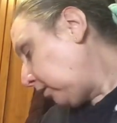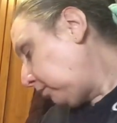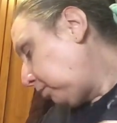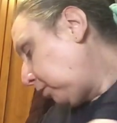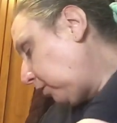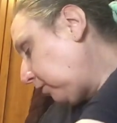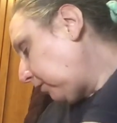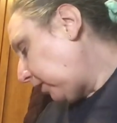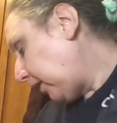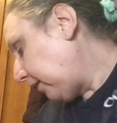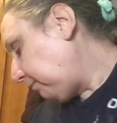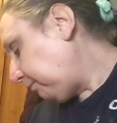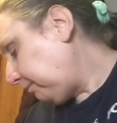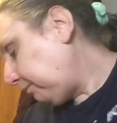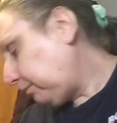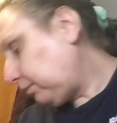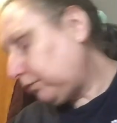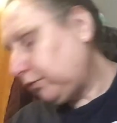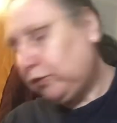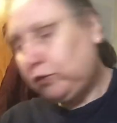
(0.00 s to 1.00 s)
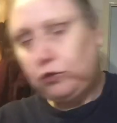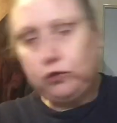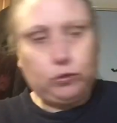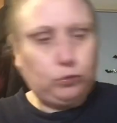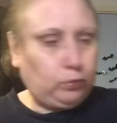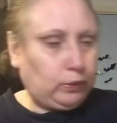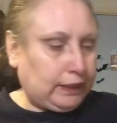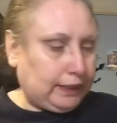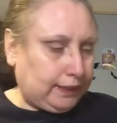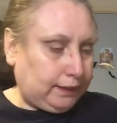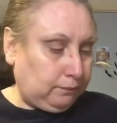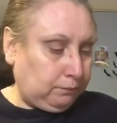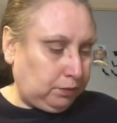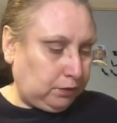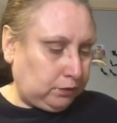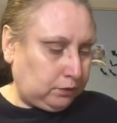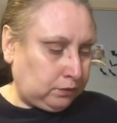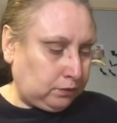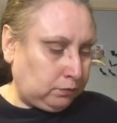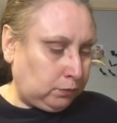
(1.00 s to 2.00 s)
to put that brush away
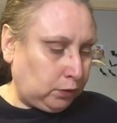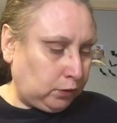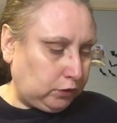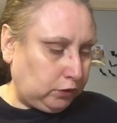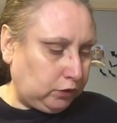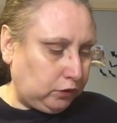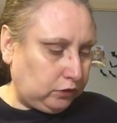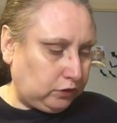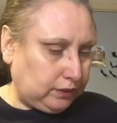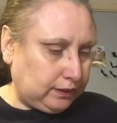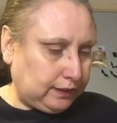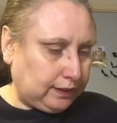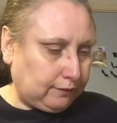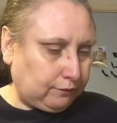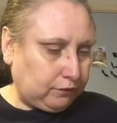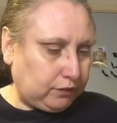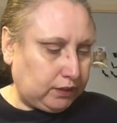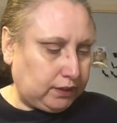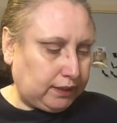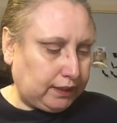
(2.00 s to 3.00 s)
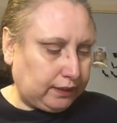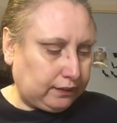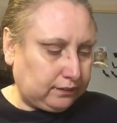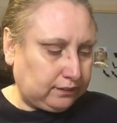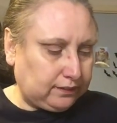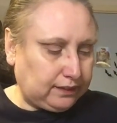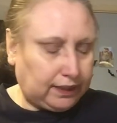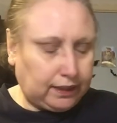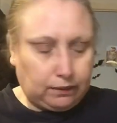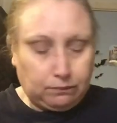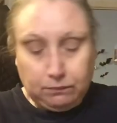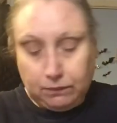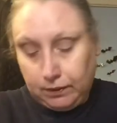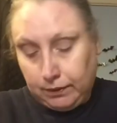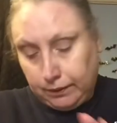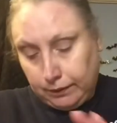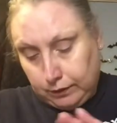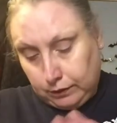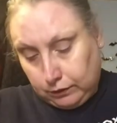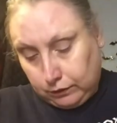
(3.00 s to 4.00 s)
because I'm not using that for the next step.
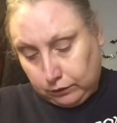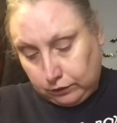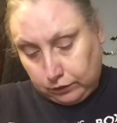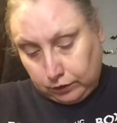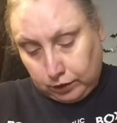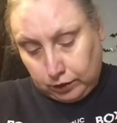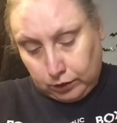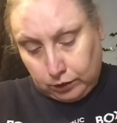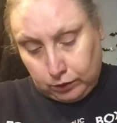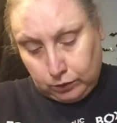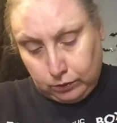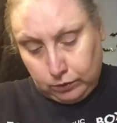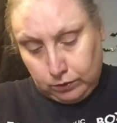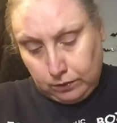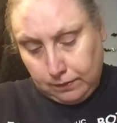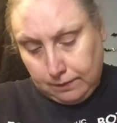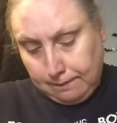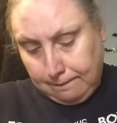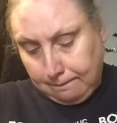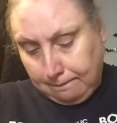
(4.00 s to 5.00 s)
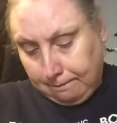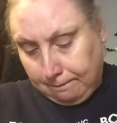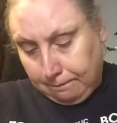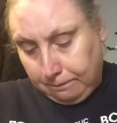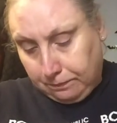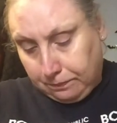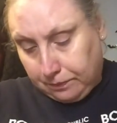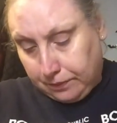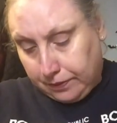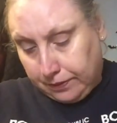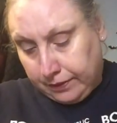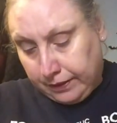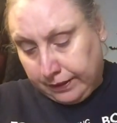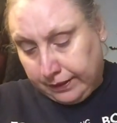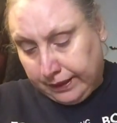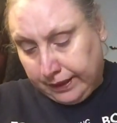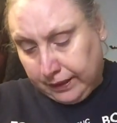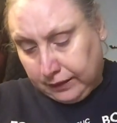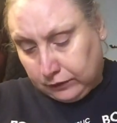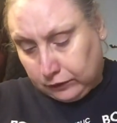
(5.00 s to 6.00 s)
So the
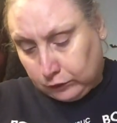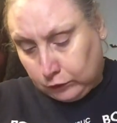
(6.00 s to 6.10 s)
next